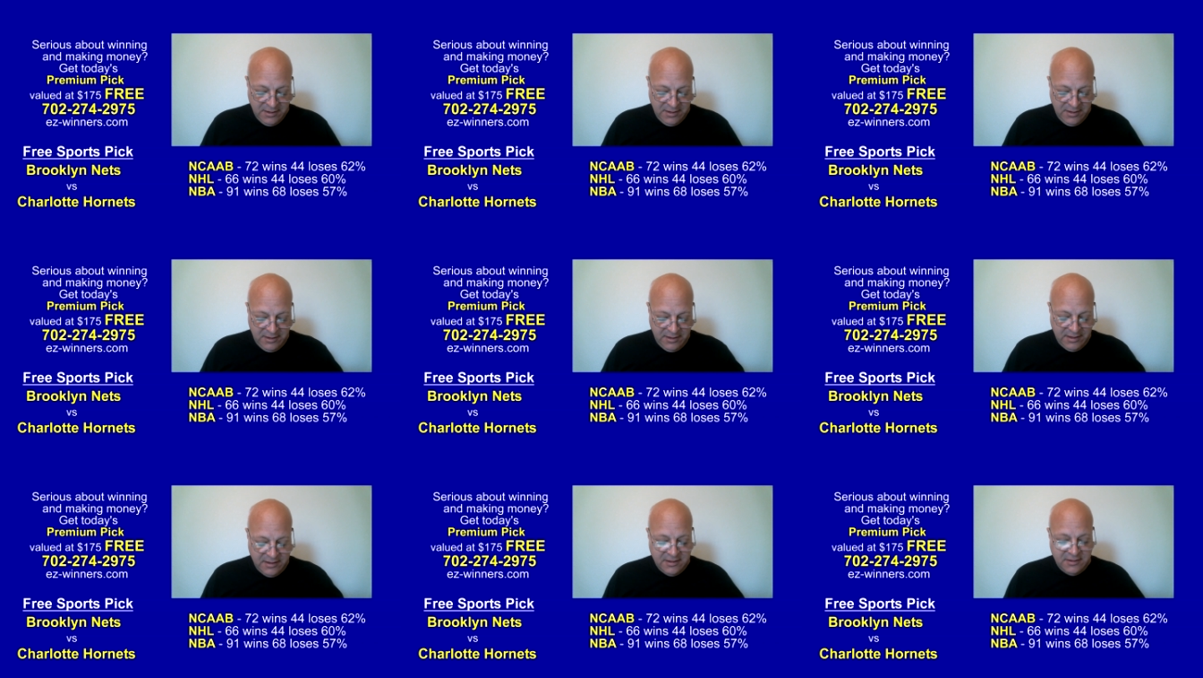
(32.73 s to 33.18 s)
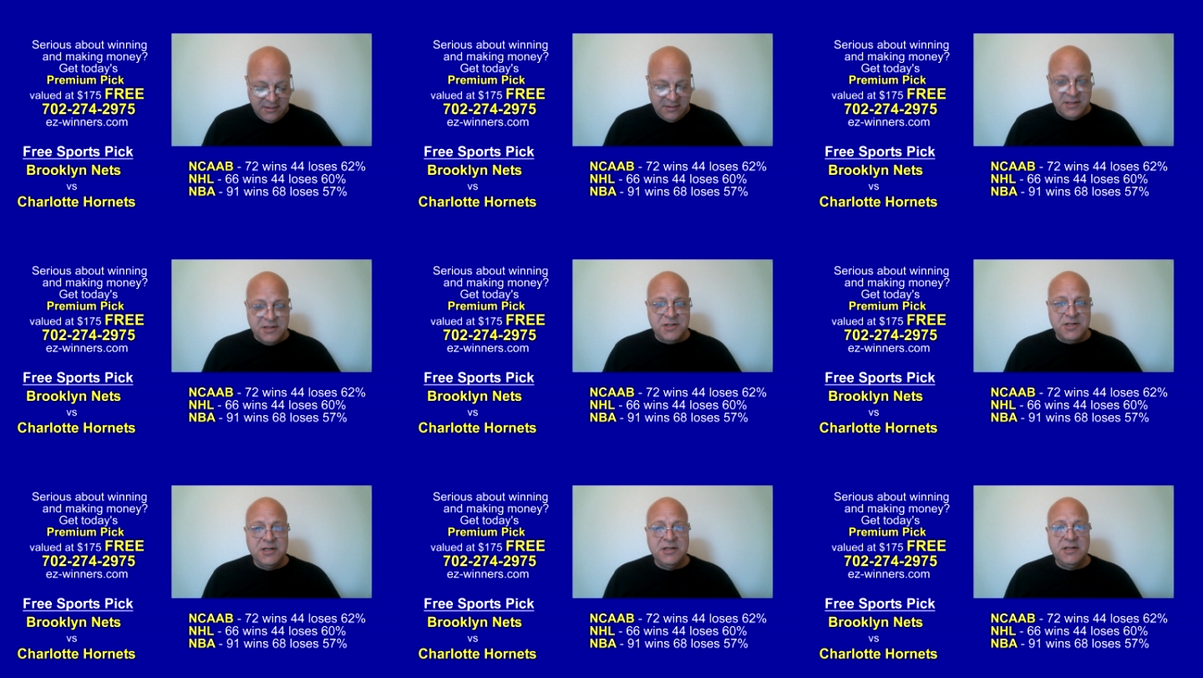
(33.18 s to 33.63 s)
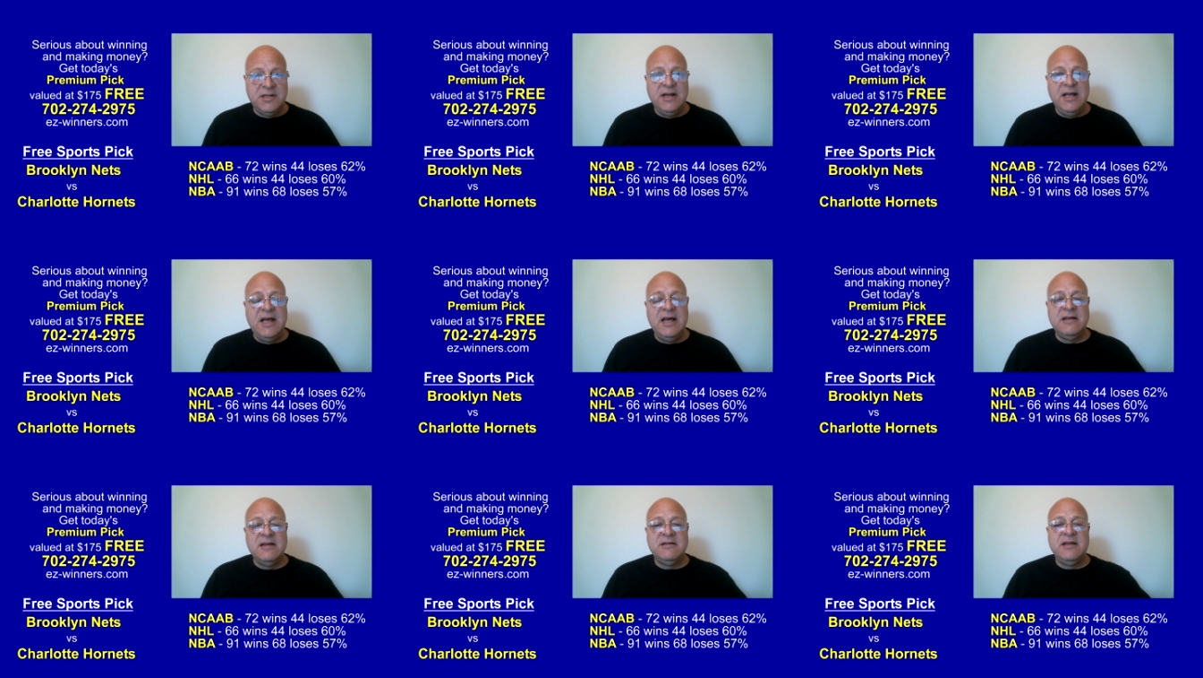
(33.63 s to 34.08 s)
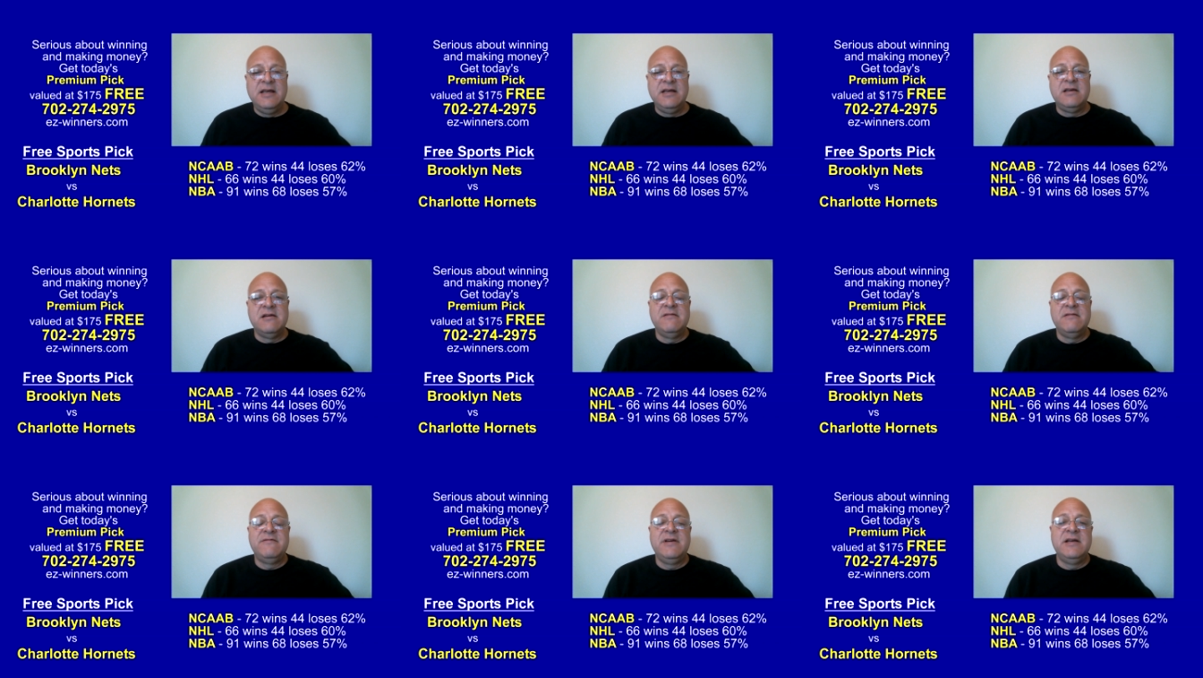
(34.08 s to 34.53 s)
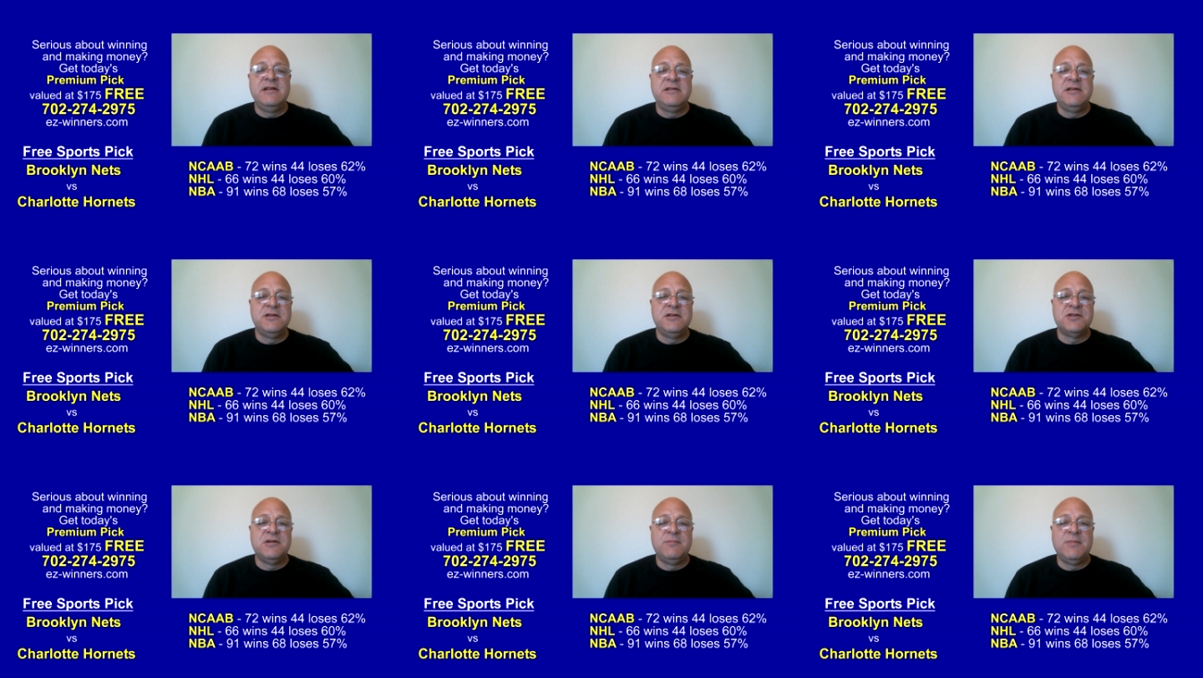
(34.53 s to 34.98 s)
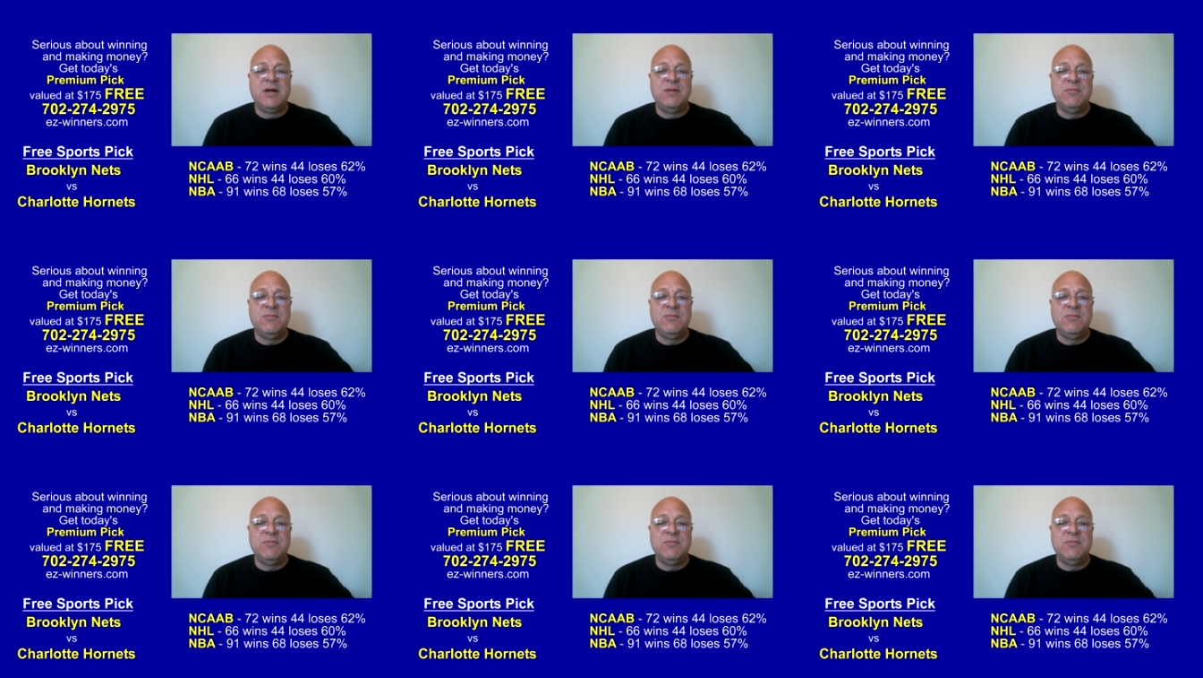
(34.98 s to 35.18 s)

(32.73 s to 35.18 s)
In addition to that, take advantage of my